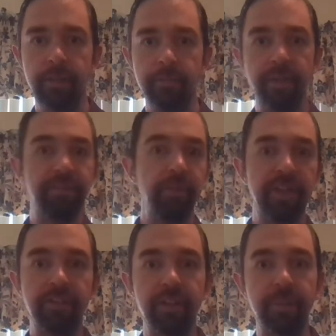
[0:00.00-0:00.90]
But if you
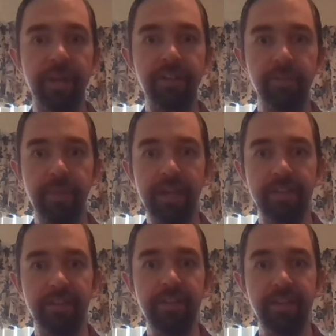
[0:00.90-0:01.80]
want to talk about
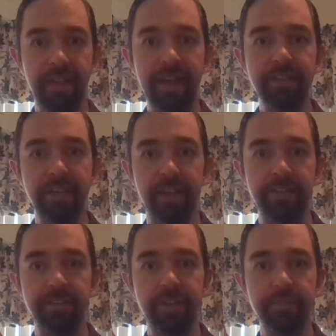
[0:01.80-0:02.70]
humanity, that
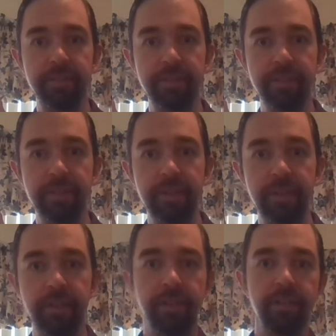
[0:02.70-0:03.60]
concept,
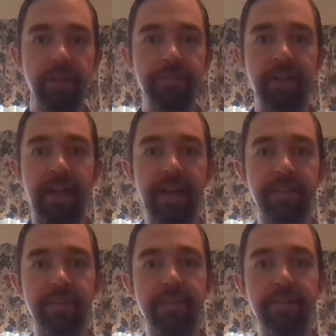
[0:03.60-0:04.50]
you have to add
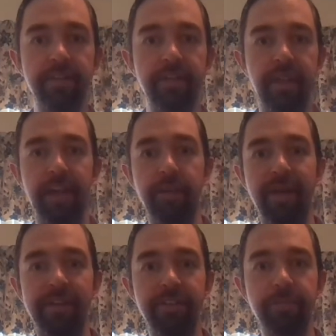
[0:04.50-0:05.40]
in
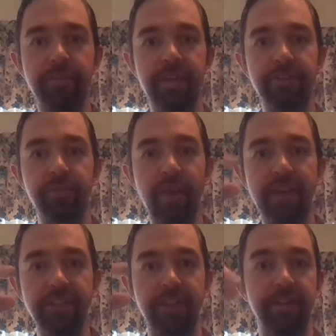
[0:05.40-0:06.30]
animality plus
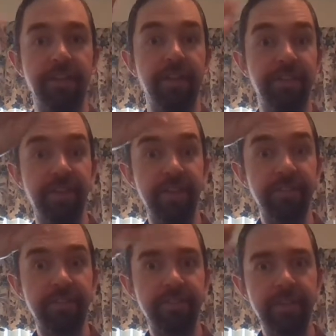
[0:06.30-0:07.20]
rationality,
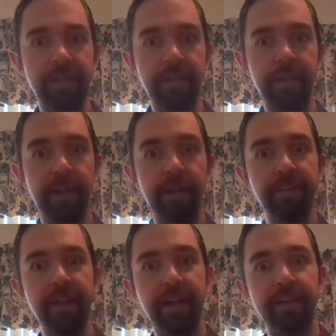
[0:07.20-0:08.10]
this and
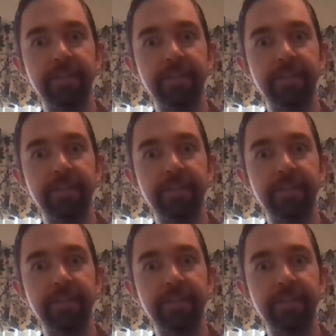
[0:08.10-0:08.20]
that.